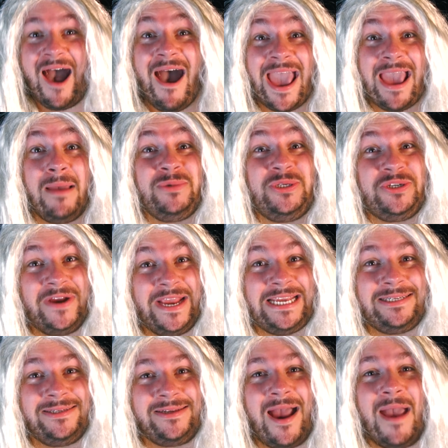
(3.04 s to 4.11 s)
Hi, I'm
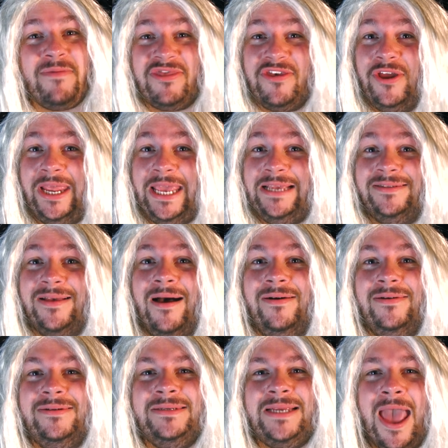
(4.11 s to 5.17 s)
Trish. I'm 30 years
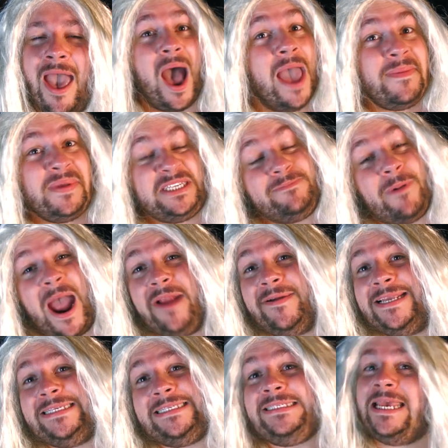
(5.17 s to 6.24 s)
old. I'm an
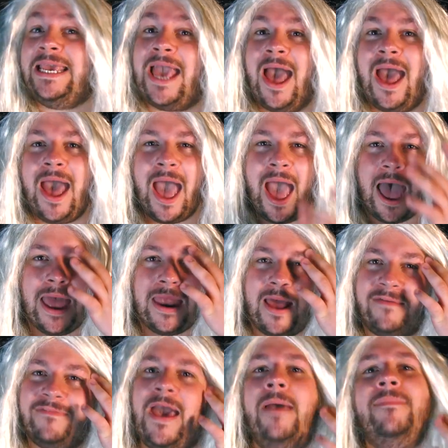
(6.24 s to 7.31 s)
aspiring singer and
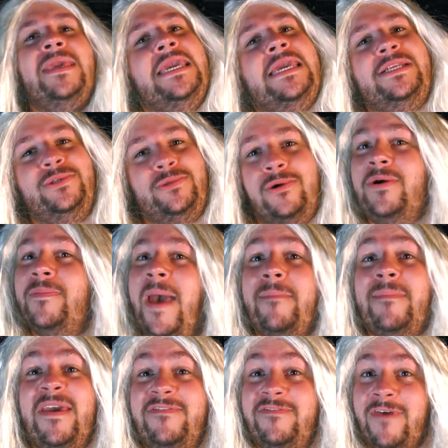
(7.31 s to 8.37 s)
I've come here to talk
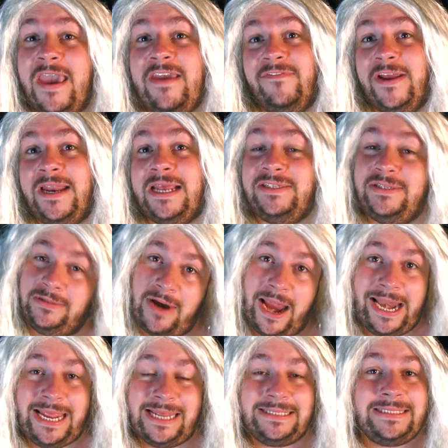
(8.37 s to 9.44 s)
about my favourite
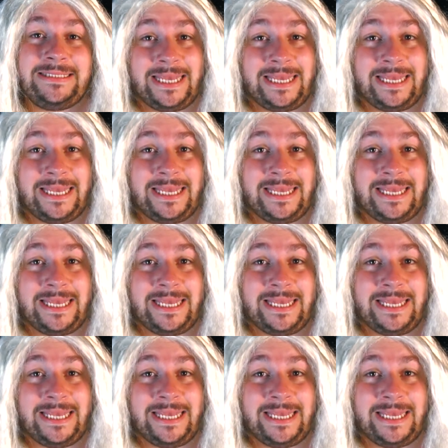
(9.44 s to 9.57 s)
Australian